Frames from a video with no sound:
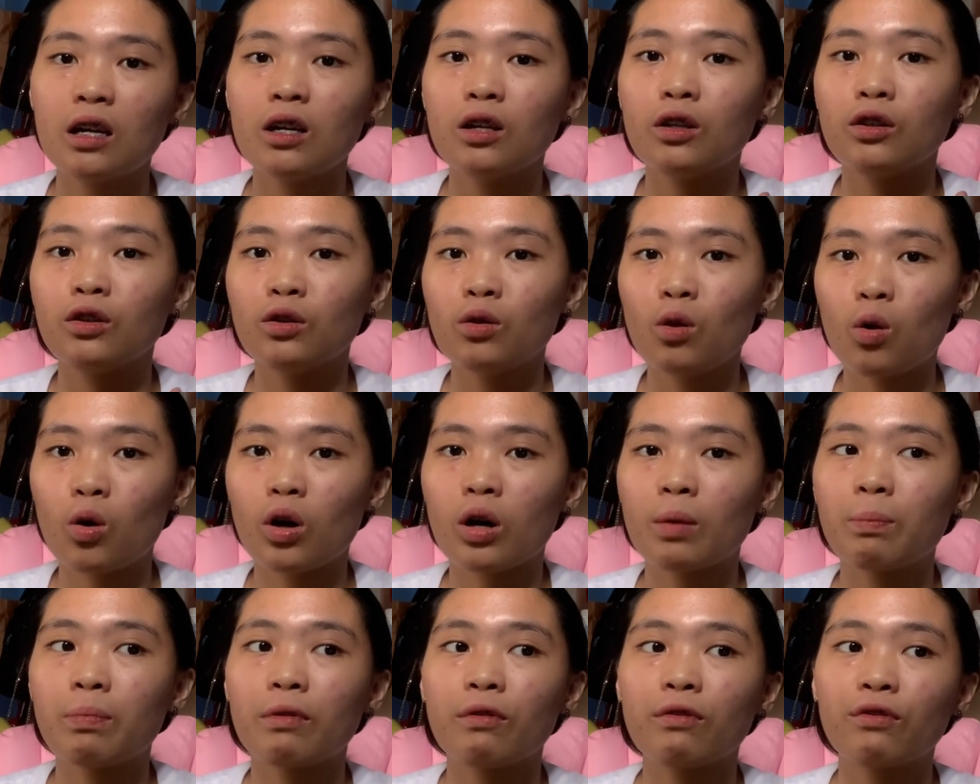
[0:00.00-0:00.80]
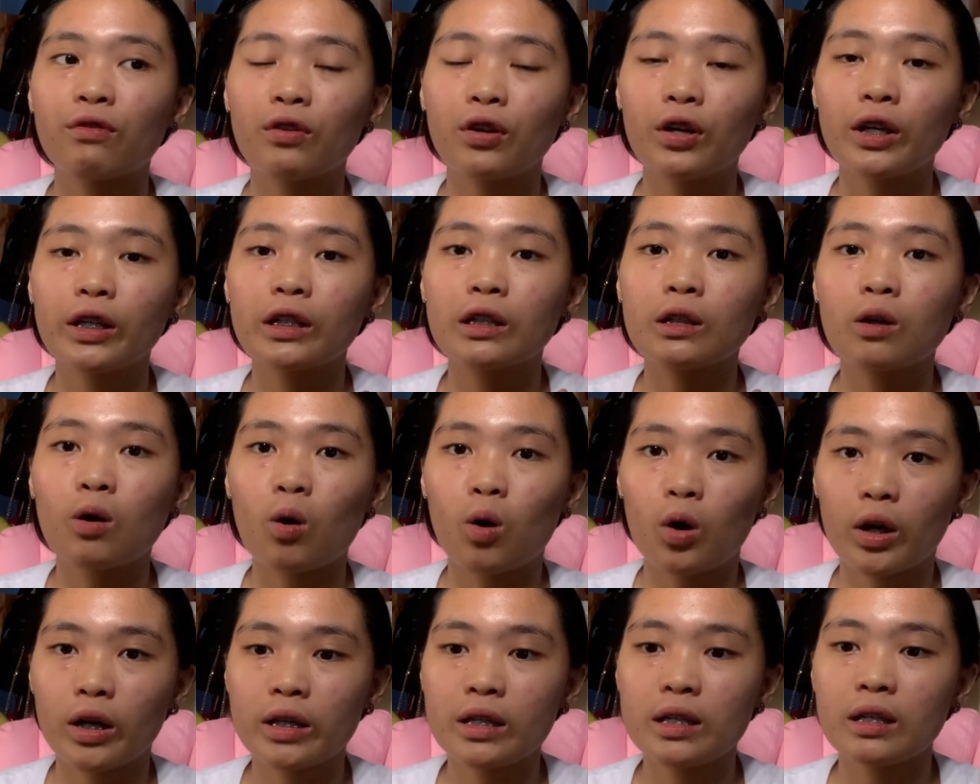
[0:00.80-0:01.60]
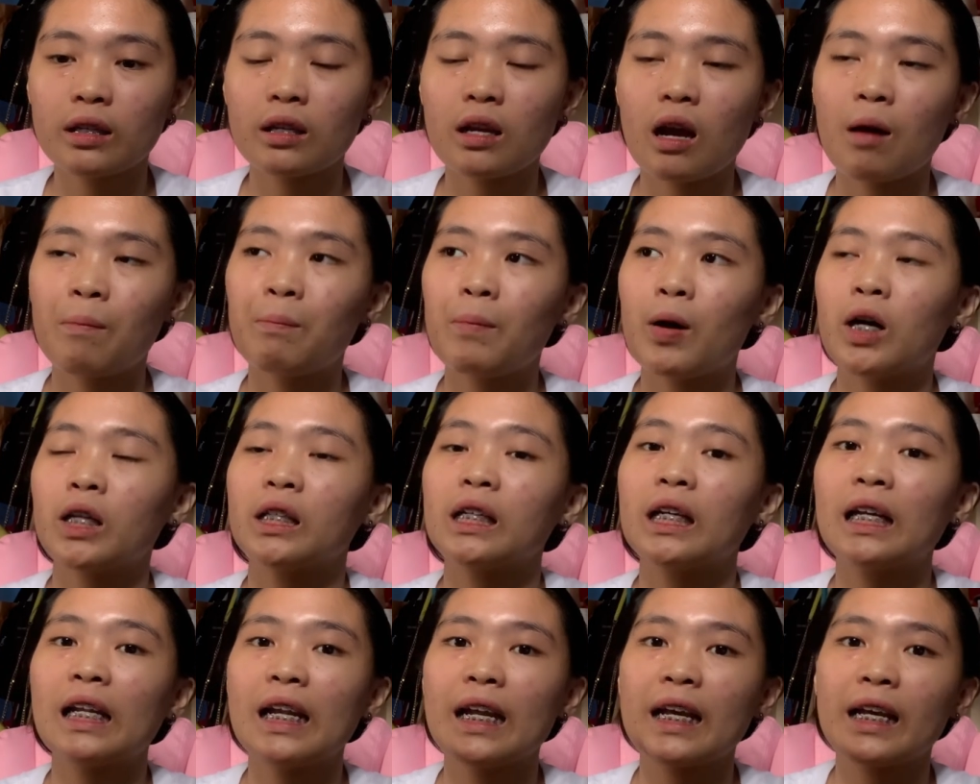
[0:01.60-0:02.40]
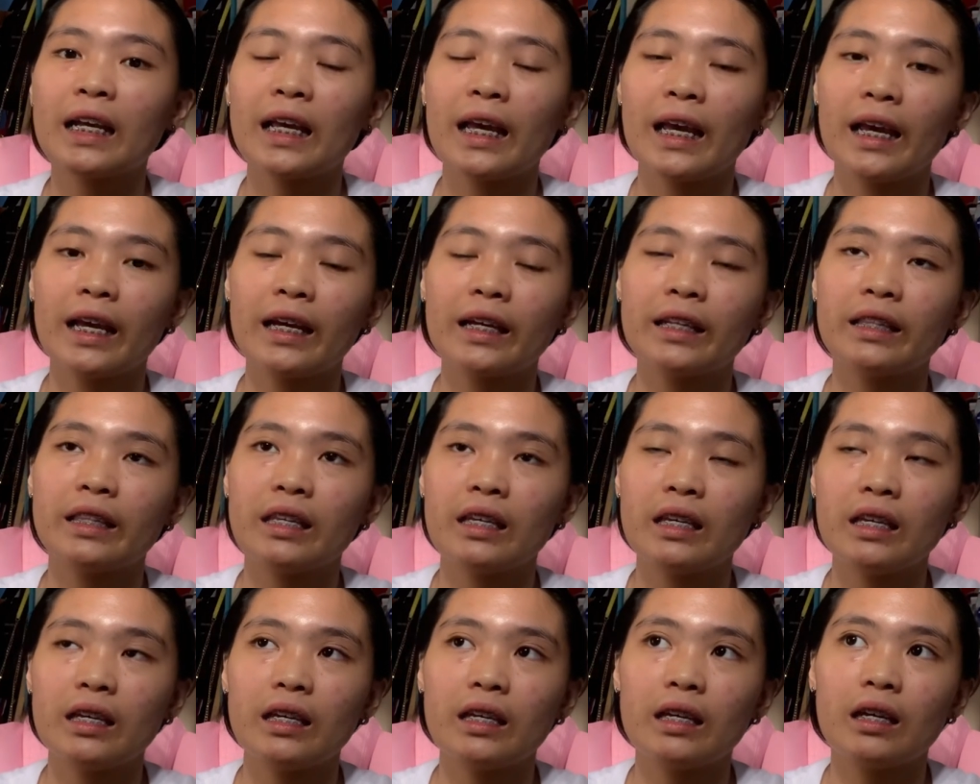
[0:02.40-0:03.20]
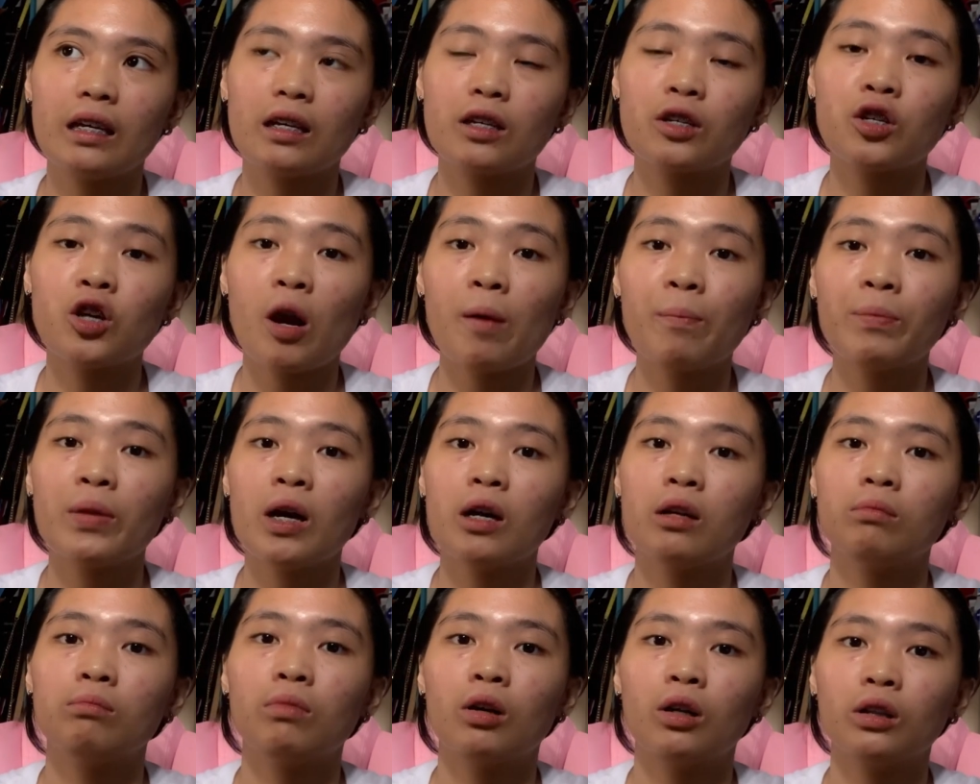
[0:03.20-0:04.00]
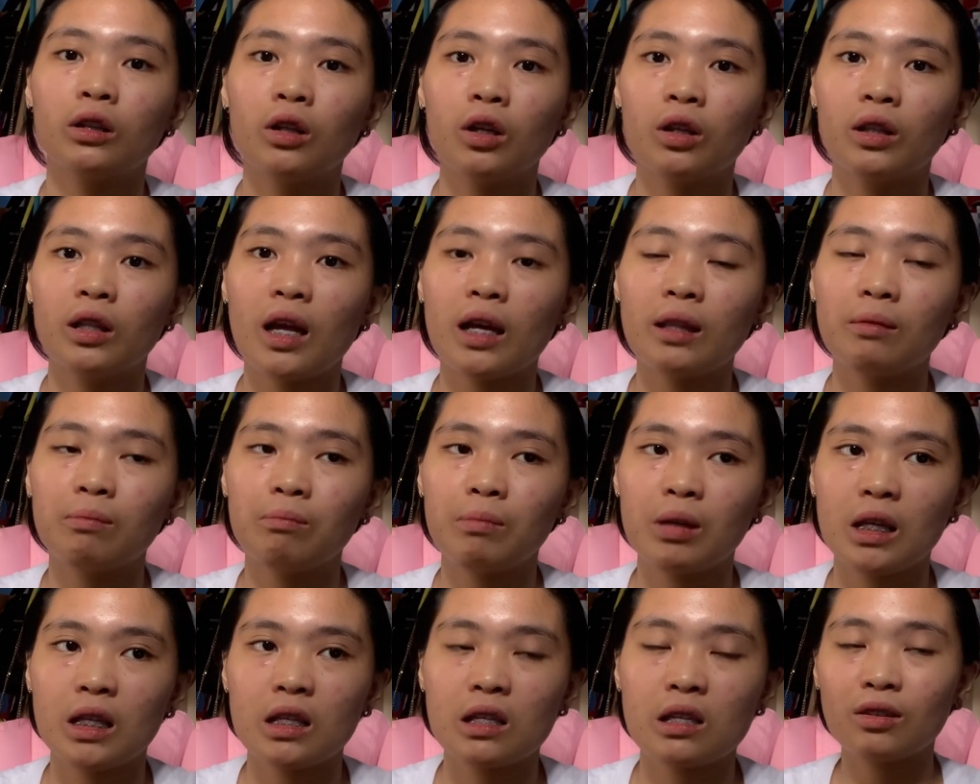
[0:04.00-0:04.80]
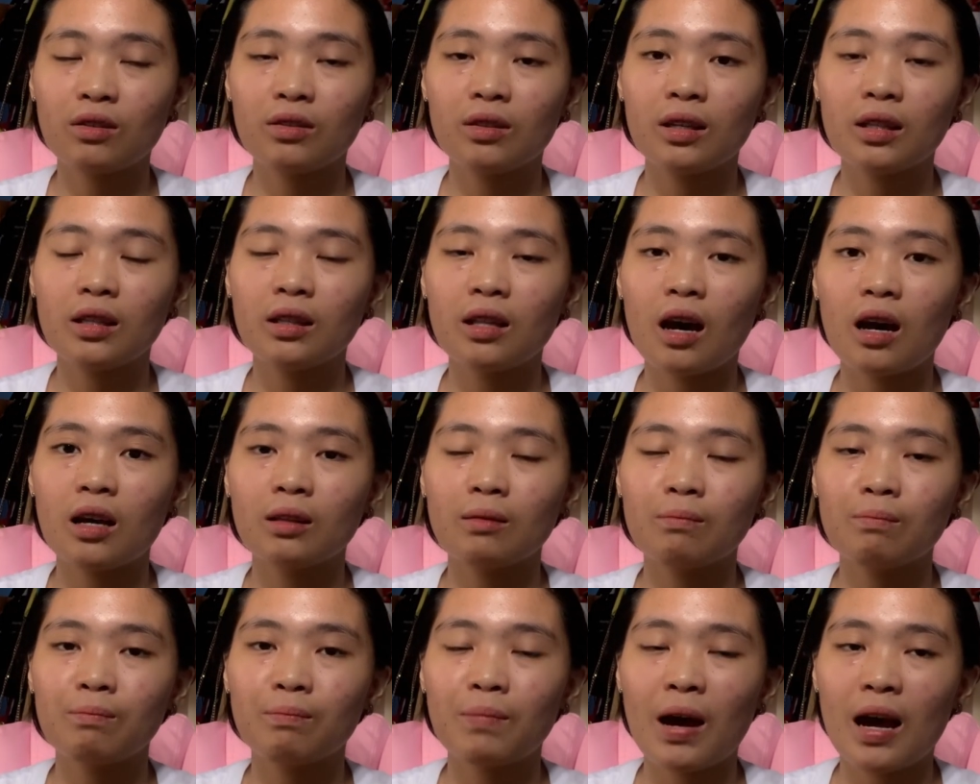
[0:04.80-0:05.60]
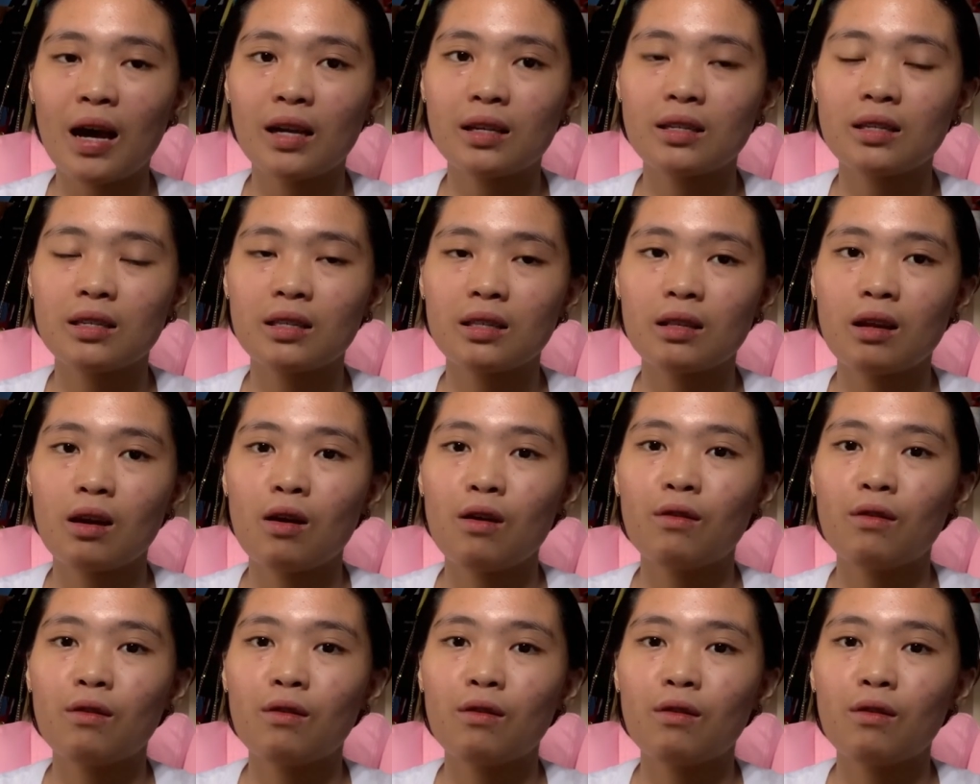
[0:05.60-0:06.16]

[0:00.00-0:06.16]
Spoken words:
your preferred course upon clicking the drop-down button, that means you did not pass